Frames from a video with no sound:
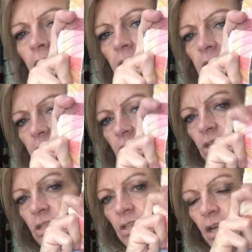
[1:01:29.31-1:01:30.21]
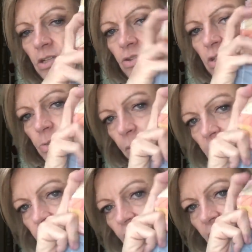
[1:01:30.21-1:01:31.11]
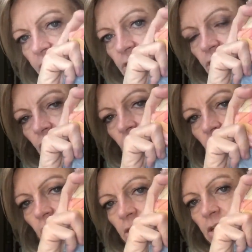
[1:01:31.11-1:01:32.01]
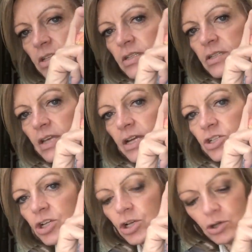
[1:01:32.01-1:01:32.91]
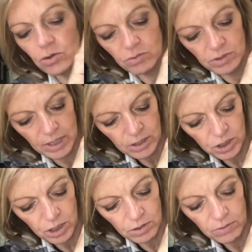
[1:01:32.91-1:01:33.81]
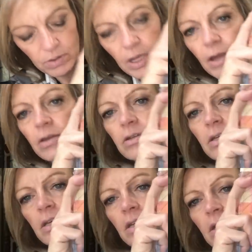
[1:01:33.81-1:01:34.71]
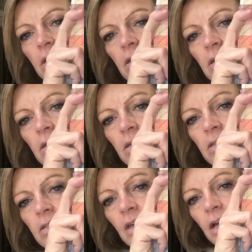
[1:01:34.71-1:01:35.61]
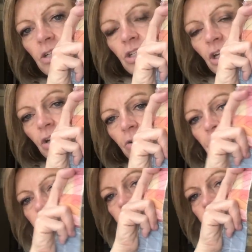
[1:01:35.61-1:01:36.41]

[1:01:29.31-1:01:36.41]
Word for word: the stitch design. So this pantograph is called Sashiko. Sashiko? Yeah. Sashiko.